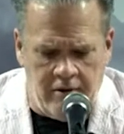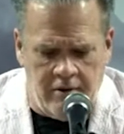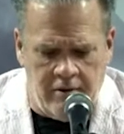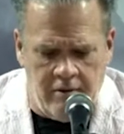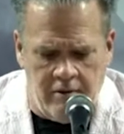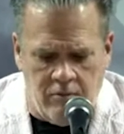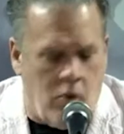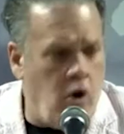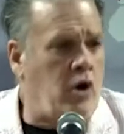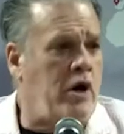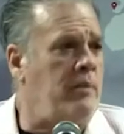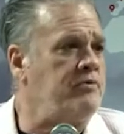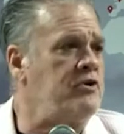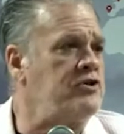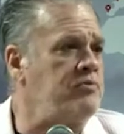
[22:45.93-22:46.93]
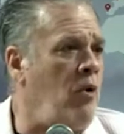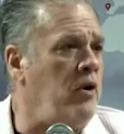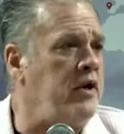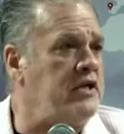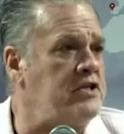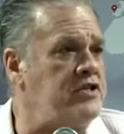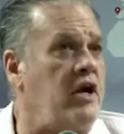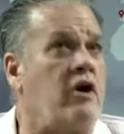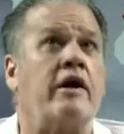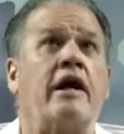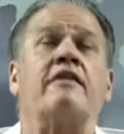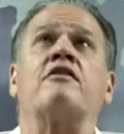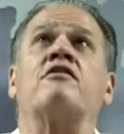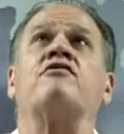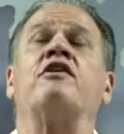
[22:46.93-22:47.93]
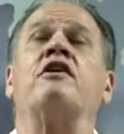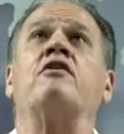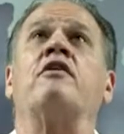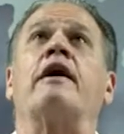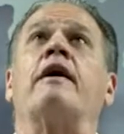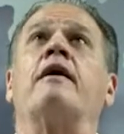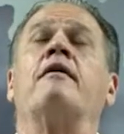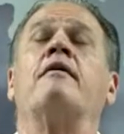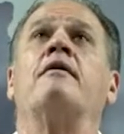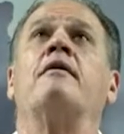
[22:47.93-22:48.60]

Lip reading: I woke up this morning staring at the ceiling.